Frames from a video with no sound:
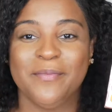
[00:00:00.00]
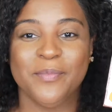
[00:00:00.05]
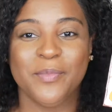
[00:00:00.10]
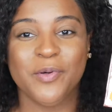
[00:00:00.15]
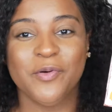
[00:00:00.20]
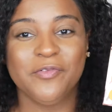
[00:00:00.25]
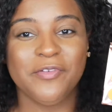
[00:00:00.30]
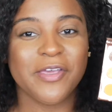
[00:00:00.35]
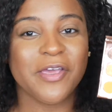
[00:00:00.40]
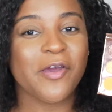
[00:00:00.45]
And
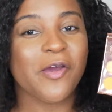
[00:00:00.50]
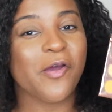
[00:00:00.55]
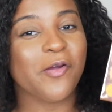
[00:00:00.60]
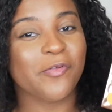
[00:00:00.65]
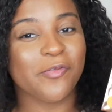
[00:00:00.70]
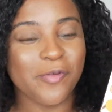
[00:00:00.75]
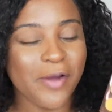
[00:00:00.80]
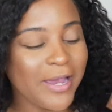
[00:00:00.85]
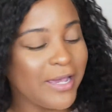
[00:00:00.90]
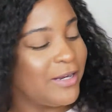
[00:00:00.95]
moving
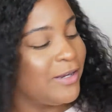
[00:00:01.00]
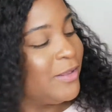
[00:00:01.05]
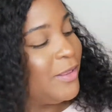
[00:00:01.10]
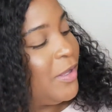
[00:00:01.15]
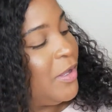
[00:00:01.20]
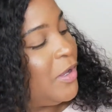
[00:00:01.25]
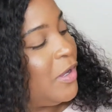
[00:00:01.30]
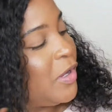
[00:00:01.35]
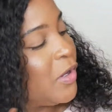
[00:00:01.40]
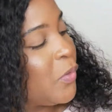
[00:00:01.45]
right
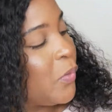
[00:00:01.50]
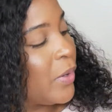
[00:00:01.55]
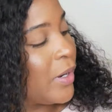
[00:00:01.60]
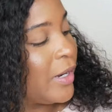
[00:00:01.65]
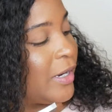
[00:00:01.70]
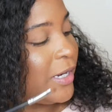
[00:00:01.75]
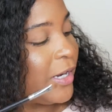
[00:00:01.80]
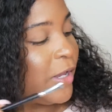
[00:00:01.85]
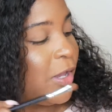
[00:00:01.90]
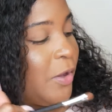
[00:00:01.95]
along, we're
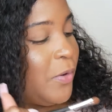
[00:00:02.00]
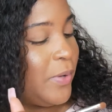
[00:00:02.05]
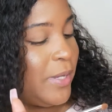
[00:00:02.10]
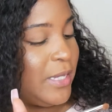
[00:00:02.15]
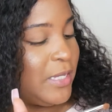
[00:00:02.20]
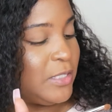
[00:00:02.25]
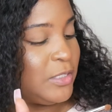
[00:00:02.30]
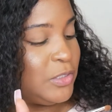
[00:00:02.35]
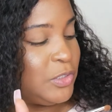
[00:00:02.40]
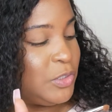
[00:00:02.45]
gonna go
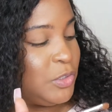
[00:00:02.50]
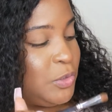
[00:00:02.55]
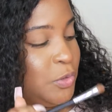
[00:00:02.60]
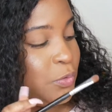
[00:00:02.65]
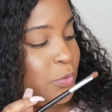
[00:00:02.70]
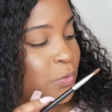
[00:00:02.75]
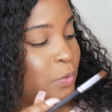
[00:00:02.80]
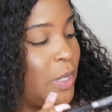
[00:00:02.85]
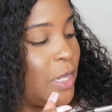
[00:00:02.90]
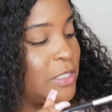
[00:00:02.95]

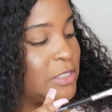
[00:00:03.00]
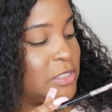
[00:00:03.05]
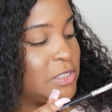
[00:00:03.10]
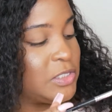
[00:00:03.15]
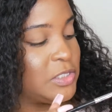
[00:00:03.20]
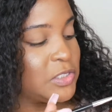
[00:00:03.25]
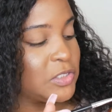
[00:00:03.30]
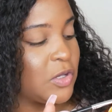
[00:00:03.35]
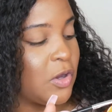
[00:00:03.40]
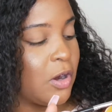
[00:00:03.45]
into
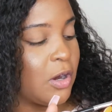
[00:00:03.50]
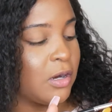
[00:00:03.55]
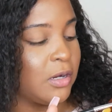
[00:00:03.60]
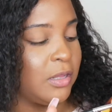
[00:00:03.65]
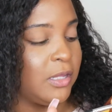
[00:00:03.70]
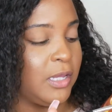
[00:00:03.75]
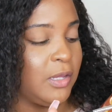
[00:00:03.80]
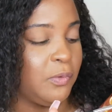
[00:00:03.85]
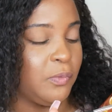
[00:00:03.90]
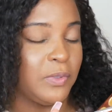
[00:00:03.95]

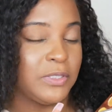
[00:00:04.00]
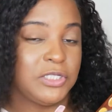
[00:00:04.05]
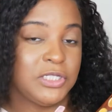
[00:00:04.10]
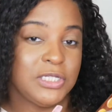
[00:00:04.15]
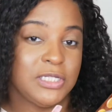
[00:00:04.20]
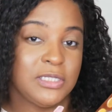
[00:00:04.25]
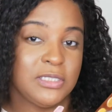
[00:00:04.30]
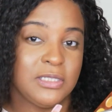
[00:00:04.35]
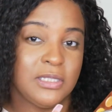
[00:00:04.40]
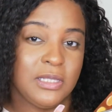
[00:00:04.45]
Scarlet, which
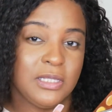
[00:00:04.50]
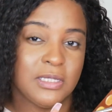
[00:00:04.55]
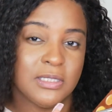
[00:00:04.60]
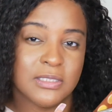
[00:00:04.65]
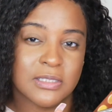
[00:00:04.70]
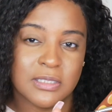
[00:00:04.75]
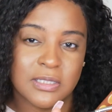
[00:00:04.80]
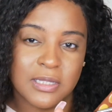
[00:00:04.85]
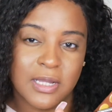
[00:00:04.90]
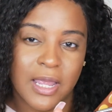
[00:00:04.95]
is
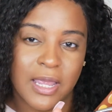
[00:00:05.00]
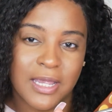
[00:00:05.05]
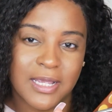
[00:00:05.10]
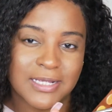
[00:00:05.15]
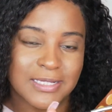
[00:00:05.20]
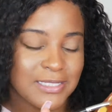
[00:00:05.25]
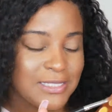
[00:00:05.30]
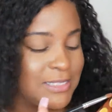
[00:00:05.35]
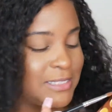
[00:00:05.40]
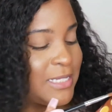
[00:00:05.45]
this
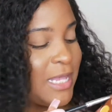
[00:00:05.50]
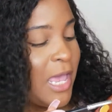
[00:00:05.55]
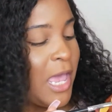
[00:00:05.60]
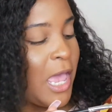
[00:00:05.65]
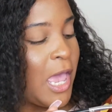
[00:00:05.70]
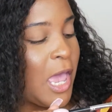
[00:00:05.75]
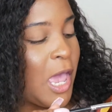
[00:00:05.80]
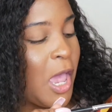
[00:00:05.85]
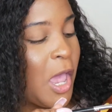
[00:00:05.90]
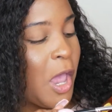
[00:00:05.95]
nice
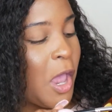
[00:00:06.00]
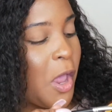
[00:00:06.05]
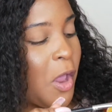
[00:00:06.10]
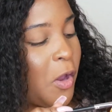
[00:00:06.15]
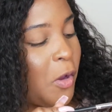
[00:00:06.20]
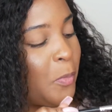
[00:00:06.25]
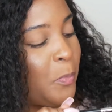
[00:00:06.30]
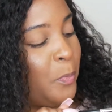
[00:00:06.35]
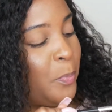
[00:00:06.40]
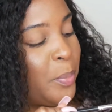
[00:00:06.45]

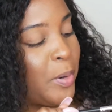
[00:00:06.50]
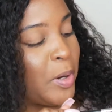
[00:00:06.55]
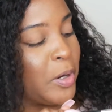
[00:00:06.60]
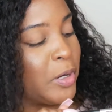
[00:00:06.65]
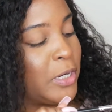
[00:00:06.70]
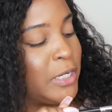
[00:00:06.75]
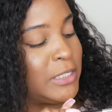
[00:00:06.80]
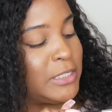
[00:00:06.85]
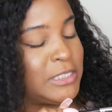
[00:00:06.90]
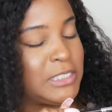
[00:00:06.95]

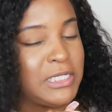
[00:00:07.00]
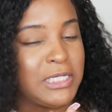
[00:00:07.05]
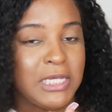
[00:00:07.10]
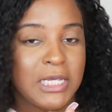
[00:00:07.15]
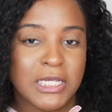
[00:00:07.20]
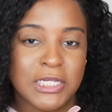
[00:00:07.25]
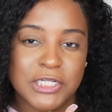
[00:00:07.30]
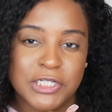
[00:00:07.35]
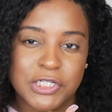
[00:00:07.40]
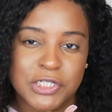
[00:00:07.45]

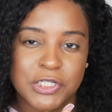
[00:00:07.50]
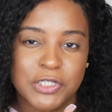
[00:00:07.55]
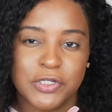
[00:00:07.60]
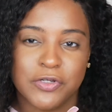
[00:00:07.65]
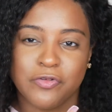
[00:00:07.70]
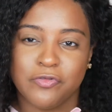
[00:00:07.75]
burgundy-ish,